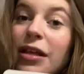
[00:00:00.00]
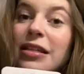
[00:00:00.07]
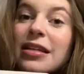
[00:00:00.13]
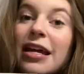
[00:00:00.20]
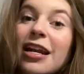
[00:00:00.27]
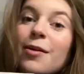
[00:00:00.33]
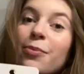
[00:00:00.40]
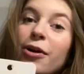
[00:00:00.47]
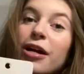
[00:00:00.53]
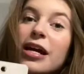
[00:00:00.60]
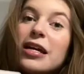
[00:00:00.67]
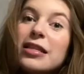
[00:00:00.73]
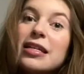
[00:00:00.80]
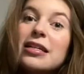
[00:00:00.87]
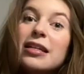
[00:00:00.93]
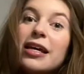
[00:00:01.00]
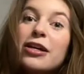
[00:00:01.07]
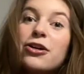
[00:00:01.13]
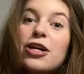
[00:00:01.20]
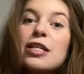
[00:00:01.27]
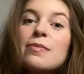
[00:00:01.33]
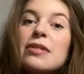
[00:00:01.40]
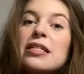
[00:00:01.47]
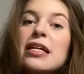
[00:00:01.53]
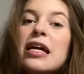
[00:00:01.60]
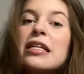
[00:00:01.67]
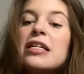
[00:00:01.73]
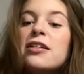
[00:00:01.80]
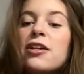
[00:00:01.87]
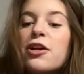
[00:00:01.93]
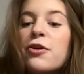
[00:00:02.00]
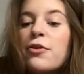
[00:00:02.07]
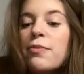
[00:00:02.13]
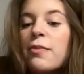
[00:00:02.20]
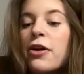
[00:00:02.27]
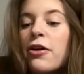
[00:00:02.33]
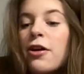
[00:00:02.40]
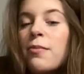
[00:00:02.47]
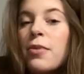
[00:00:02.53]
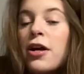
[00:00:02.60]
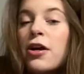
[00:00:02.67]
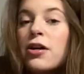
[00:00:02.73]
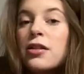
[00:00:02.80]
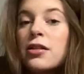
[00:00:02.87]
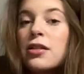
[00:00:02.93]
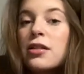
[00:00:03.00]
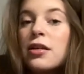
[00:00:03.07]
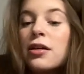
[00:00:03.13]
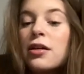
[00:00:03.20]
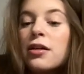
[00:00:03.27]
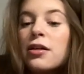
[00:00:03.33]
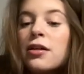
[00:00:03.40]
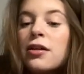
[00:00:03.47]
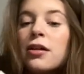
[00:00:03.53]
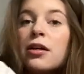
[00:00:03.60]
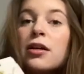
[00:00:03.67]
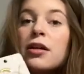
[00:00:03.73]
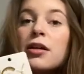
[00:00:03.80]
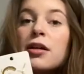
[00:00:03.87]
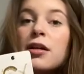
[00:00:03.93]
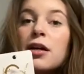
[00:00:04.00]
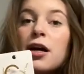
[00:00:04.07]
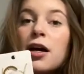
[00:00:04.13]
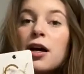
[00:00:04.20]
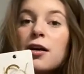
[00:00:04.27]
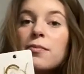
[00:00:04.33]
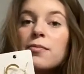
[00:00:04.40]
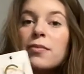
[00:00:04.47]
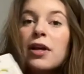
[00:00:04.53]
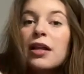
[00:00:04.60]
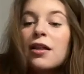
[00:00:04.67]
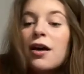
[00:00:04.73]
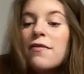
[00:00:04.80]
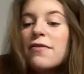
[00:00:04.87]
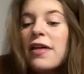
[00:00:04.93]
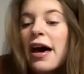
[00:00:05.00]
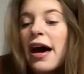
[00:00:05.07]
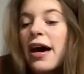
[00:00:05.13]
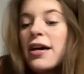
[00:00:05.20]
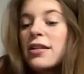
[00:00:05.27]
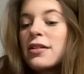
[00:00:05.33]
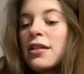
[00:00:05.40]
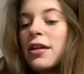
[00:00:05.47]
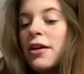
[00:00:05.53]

I ended up wearing it like Christmas night to dinner with my grandparents. Um, I love that.